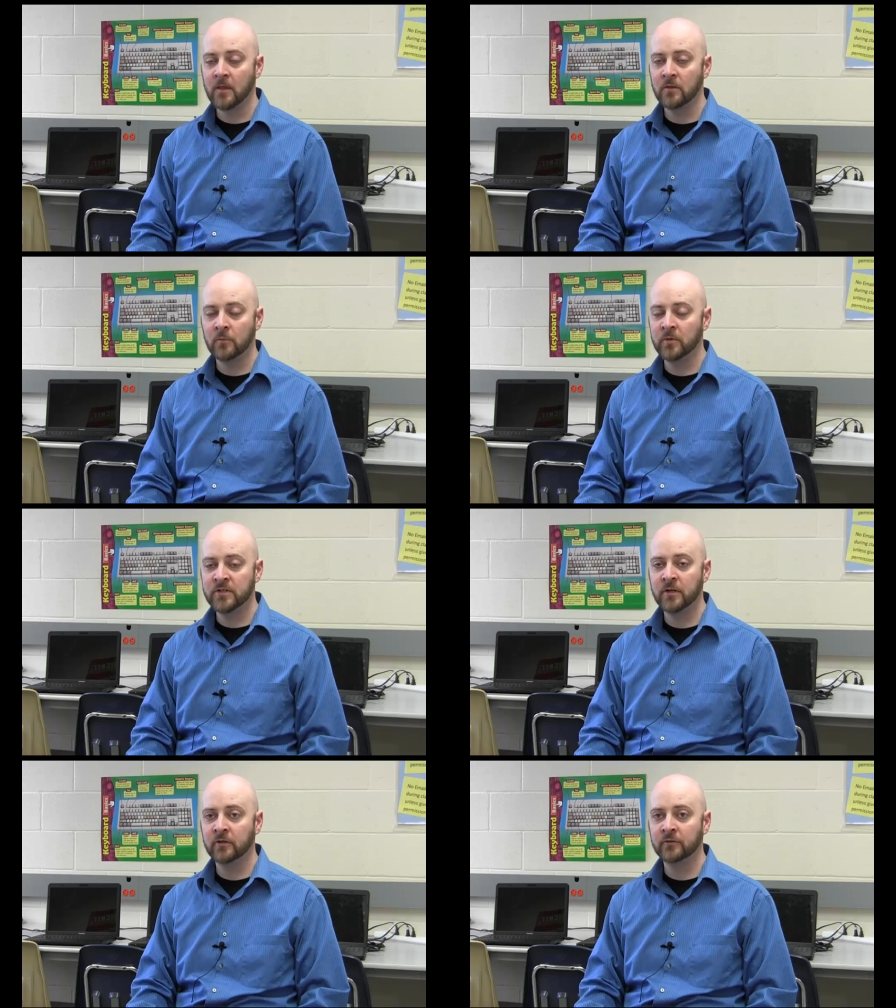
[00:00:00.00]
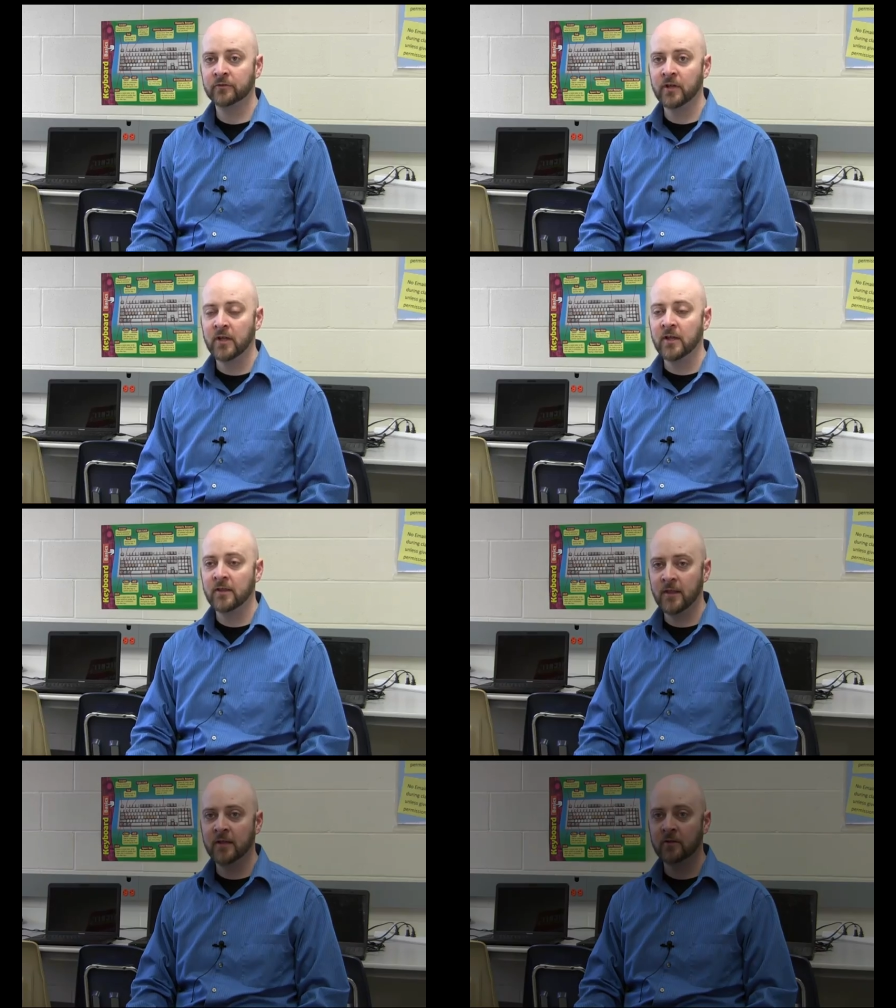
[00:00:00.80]
materials,
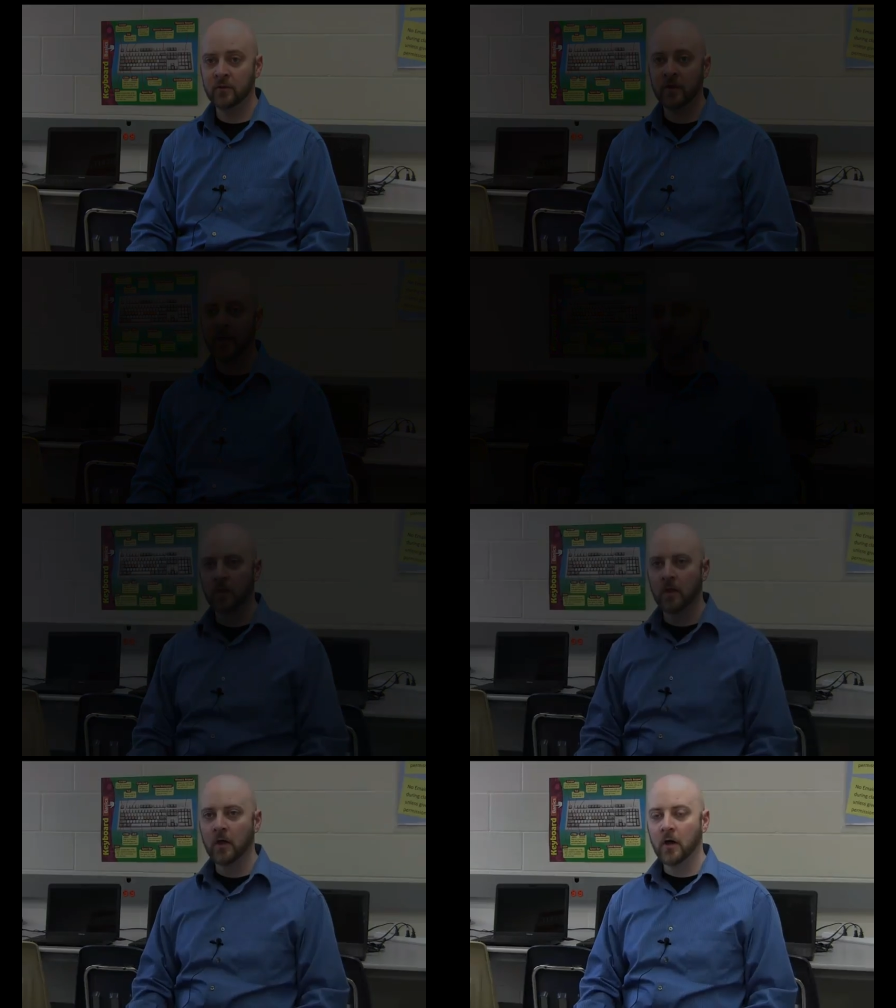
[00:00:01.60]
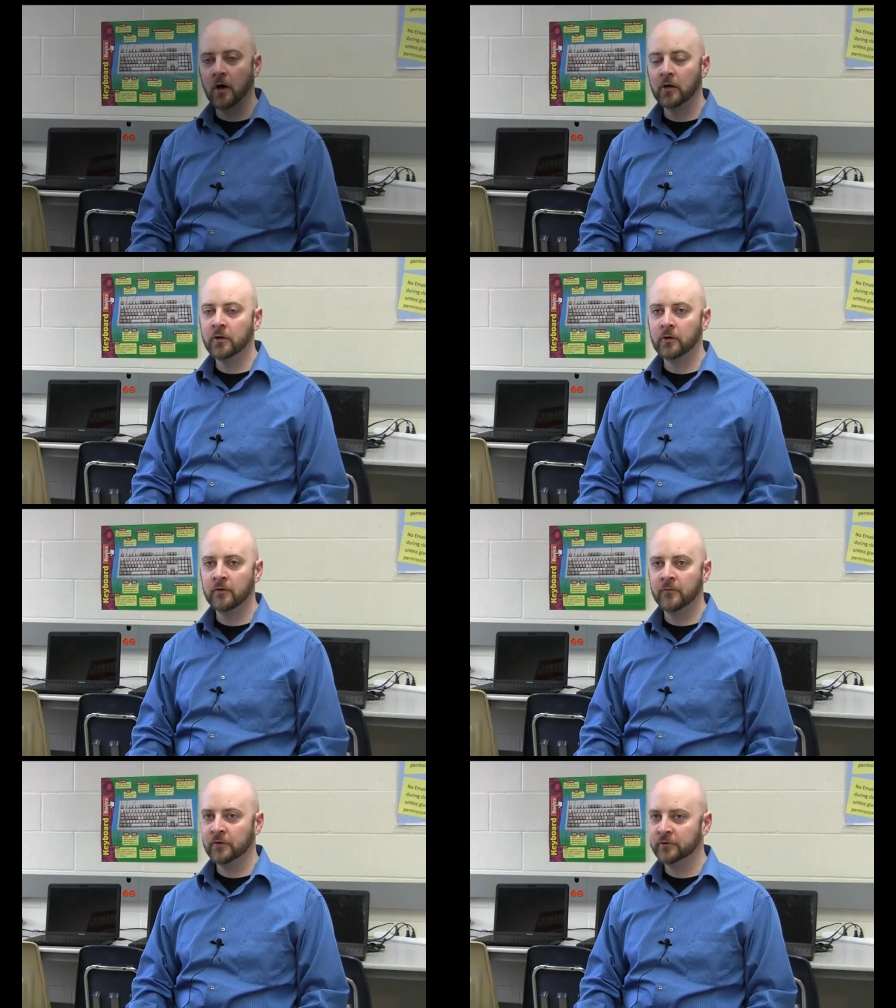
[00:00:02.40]
they can do that. Our
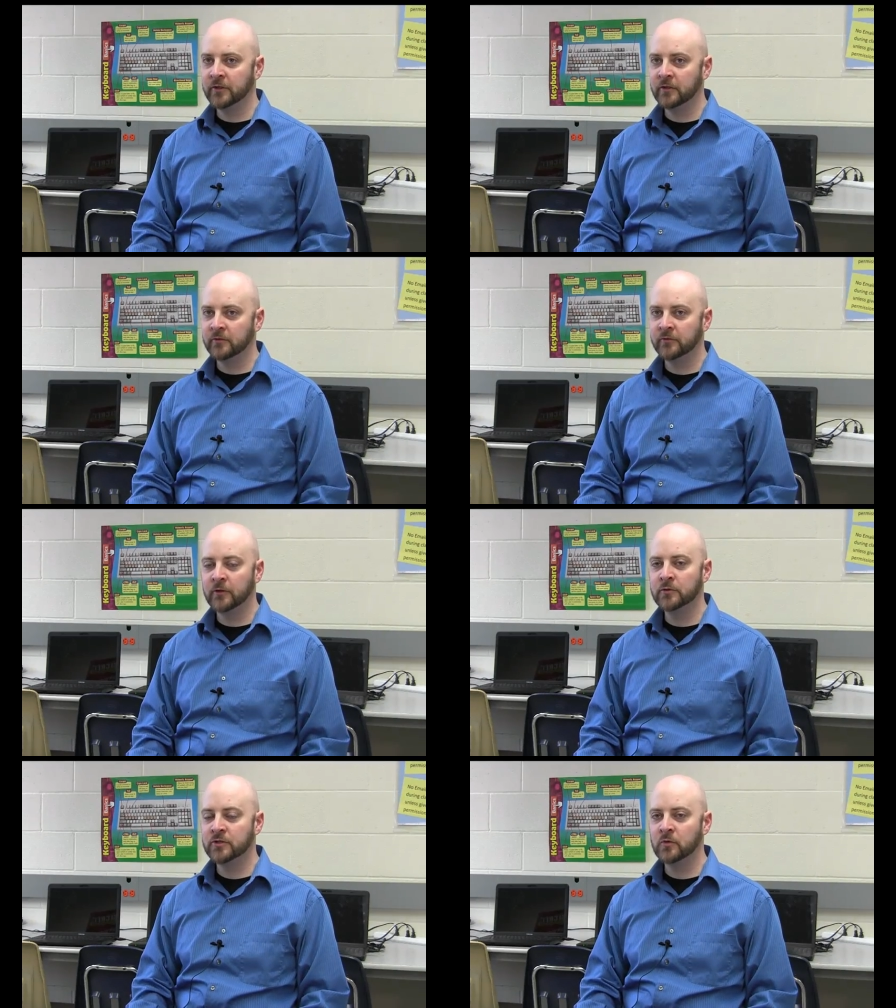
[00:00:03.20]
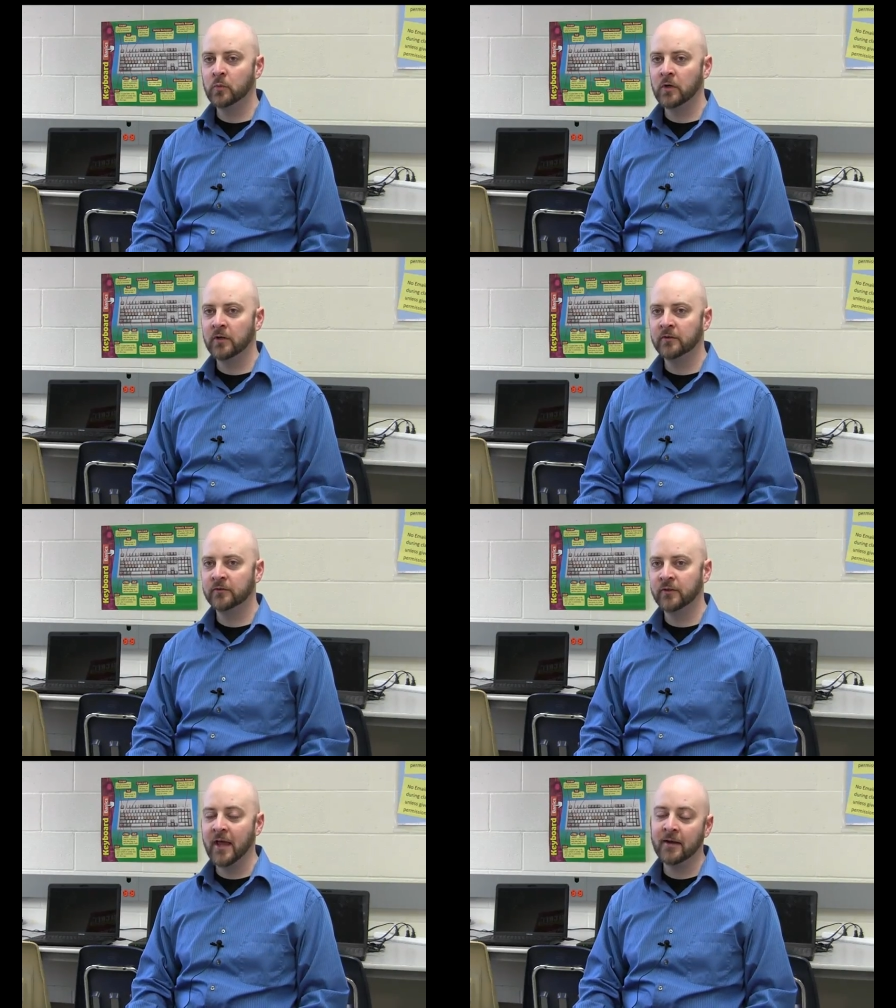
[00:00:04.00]
current filtering solution was at